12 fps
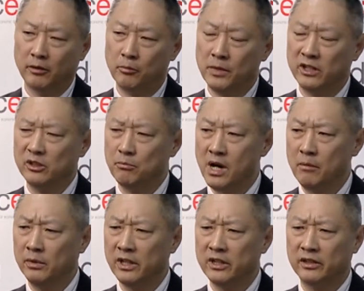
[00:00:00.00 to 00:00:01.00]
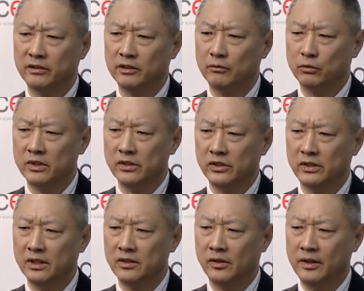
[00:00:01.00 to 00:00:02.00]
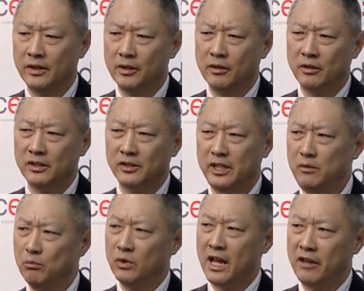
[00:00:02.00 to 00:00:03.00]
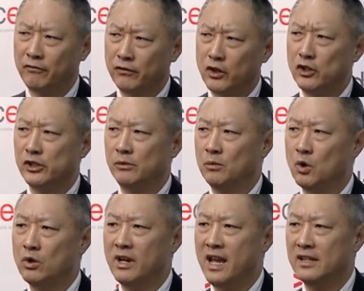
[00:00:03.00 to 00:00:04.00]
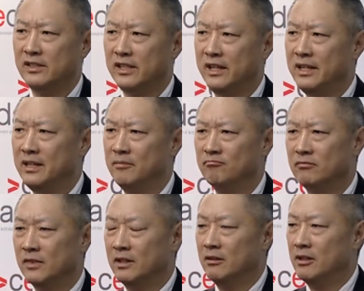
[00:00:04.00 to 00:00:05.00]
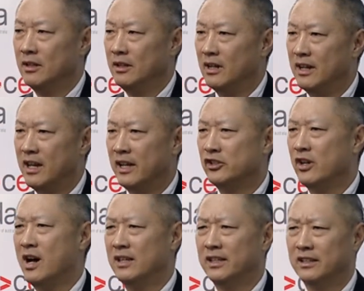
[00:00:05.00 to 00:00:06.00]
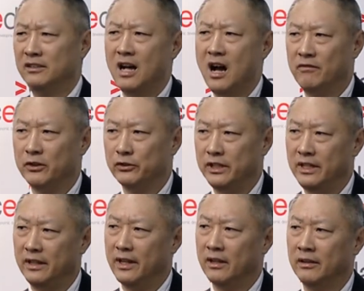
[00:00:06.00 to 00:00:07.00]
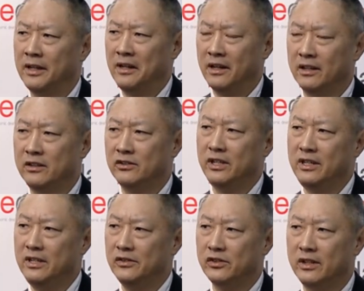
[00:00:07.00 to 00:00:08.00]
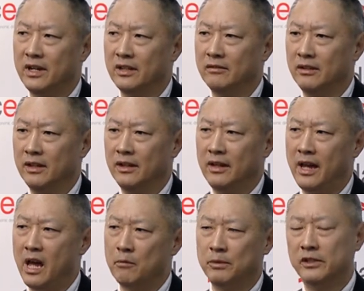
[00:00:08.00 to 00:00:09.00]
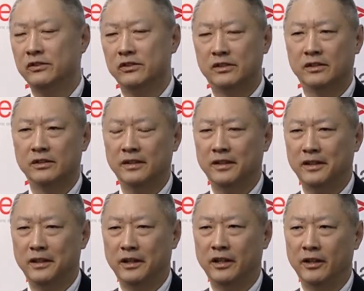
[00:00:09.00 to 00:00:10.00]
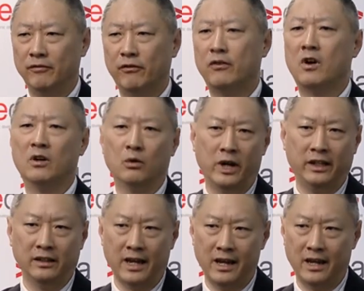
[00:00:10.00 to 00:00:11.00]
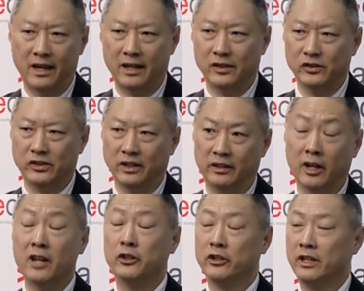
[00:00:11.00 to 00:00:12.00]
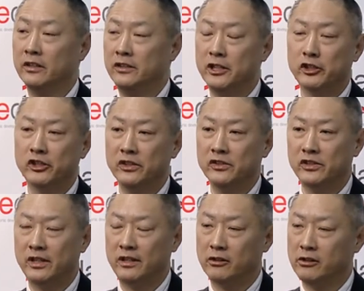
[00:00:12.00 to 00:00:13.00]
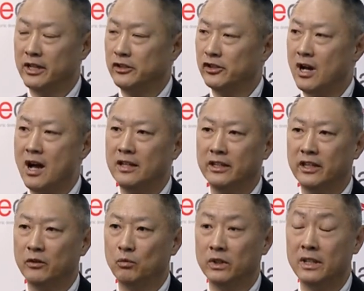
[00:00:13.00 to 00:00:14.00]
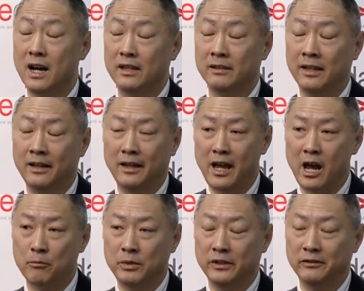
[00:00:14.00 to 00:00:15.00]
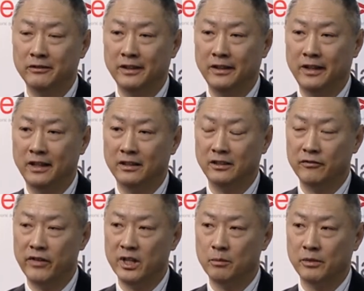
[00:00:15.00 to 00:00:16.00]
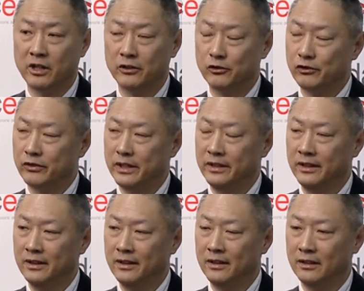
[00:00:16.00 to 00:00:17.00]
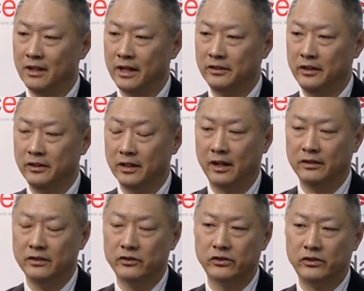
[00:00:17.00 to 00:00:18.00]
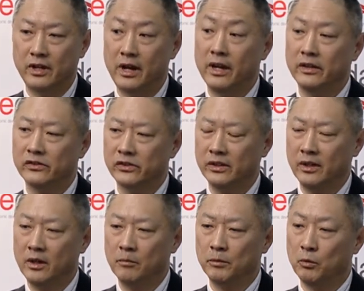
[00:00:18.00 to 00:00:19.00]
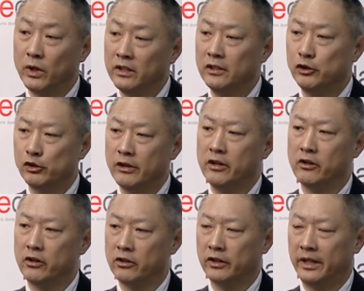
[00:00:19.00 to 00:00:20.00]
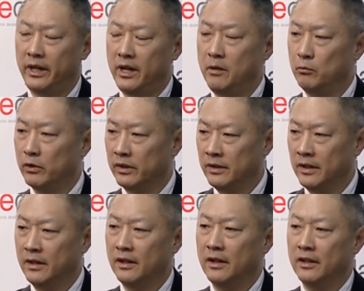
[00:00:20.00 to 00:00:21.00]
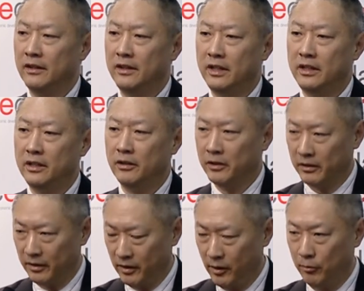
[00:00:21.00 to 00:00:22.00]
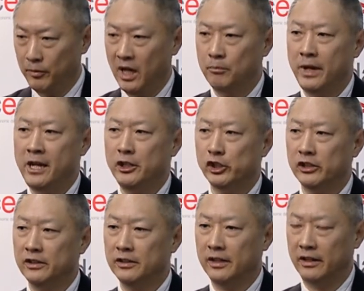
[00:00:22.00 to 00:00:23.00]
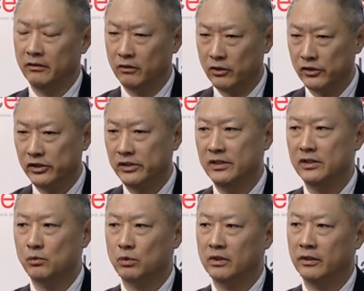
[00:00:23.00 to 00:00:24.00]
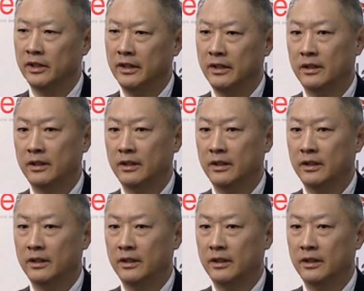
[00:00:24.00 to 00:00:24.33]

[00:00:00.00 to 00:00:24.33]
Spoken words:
among the public, was seen at first more as a exotic novelty, a disease that happens in faraway lands and under conditions that are exotic and would not happen in a developed country like the United States. But when the trigger came, when the a patient and nurses were